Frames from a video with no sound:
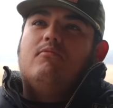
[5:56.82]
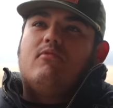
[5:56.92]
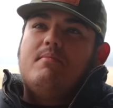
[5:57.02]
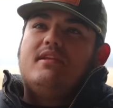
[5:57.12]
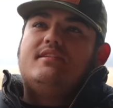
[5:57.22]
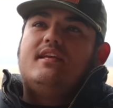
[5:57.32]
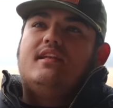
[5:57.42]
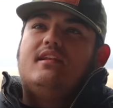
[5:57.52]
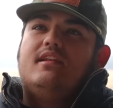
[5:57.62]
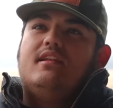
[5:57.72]

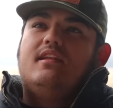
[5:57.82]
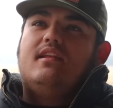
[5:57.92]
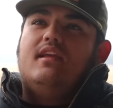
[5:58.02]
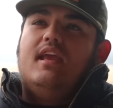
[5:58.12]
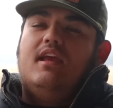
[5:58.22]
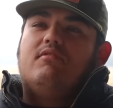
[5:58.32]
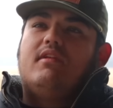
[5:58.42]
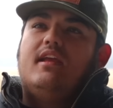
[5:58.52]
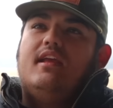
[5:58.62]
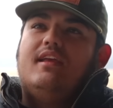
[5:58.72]
Remington,
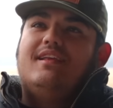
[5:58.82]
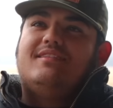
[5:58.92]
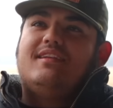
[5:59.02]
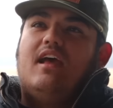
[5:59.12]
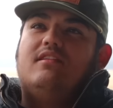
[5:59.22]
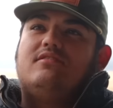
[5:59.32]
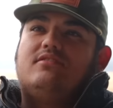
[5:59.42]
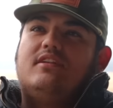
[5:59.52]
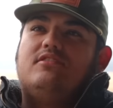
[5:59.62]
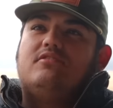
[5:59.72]
Henry, and Silencer
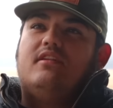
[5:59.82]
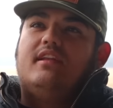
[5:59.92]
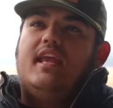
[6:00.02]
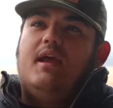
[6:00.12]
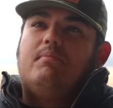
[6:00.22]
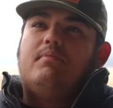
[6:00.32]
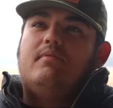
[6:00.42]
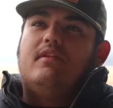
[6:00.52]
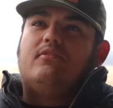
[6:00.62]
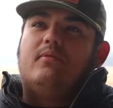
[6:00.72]
Central in camp
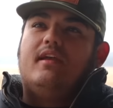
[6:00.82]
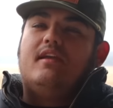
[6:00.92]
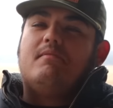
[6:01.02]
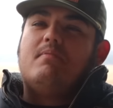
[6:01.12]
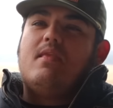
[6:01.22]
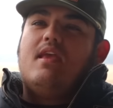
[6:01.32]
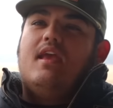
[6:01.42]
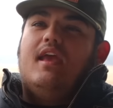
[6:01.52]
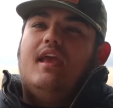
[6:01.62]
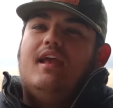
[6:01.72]
this week.
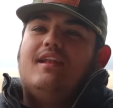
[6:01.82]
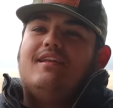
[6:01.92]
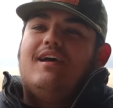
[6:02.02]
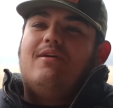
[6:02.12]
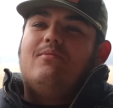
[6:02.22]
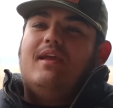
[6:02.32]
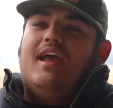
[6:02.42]
And we